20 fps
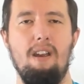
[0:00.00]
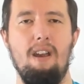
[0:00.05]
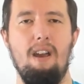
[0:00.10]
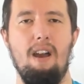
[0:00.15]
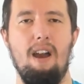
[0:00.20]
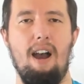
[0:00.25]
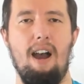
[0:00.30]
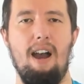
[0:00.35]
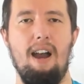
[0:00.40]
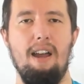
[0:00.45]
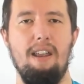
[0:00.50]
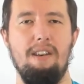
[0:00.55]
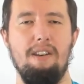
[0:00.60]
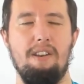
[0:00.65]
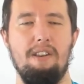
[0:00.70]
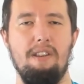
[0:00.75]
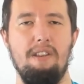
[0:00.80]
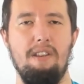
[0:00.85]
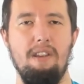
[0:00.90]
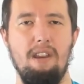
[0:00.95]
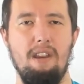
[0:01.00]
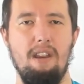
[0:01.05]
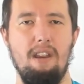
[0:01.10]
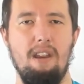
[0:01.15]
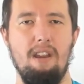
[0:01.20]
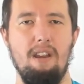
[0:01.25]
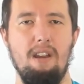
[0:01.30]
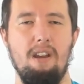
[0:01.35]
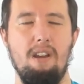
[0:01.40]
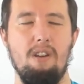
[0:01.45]
and
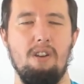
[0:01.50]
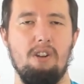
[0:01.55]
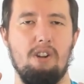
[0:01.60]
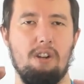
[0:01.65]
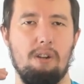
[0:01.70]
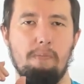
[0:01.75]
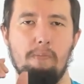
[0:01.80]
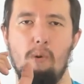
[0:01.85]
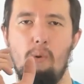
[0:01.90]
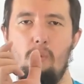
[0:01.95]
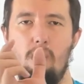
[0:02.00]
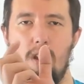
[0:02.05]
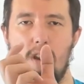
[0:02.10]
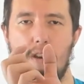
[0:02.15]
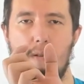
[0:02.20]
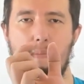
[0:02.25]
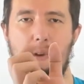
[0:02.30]
the smaller you